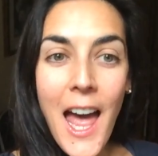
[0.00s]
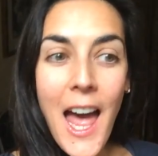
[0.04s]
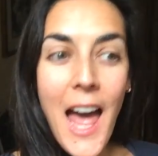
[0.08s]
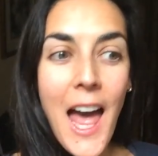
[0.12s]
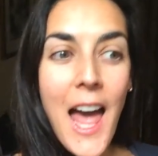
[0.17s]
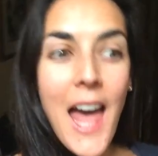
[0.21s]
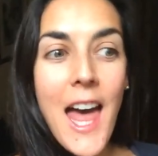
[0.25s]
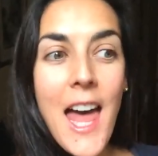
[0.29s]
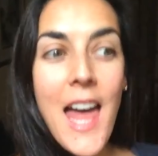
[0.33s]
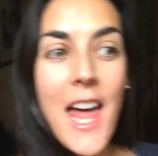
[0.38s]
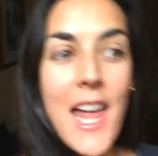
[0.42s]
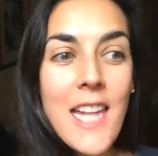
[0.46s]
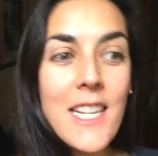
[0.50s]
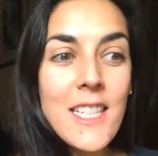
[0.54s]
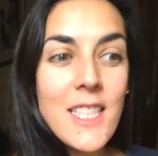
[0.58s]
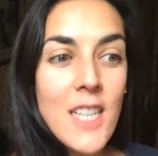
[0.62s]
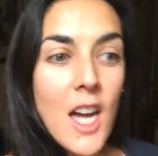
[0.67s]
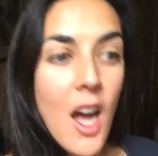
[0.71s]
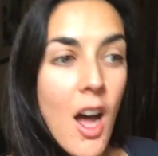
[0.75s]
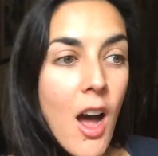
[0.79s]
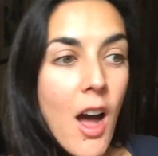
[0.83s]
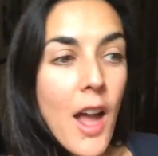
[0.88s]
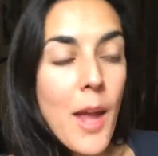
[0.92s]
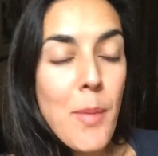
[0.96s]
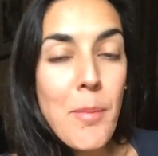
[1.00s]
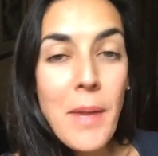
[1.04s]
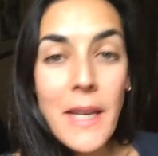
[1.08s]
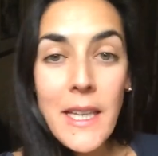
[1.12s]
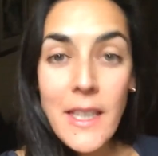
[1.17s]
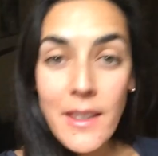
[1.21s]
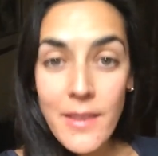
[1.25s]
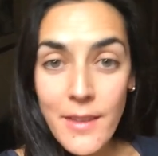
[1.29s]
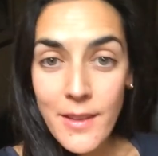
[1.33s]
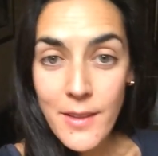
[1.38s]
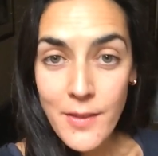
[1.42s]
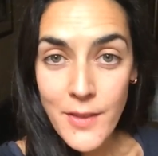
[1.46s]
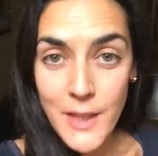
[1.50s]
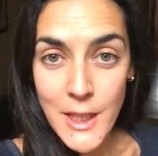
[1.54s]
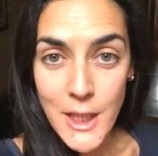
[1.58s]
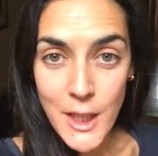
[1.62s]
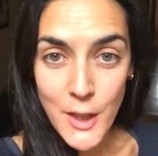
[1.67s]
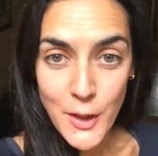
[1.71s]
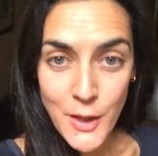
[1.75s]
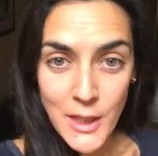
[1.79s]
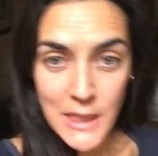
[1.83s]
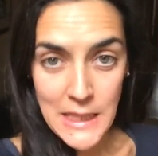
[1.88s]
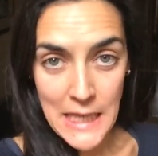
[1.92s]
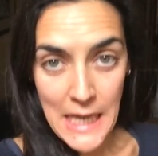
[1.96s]
and I'm making this
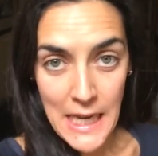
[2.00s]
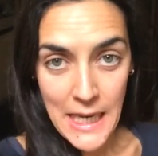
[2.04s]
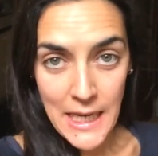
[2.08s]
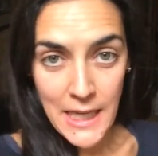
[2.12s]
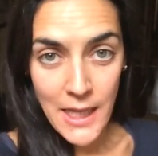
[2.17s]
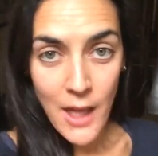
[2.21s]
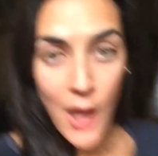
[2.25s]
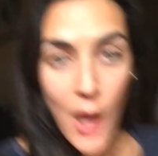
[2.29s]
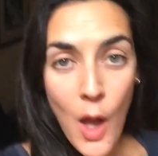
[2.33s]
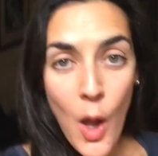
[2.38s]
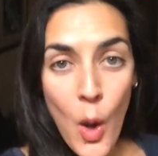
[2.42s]
video today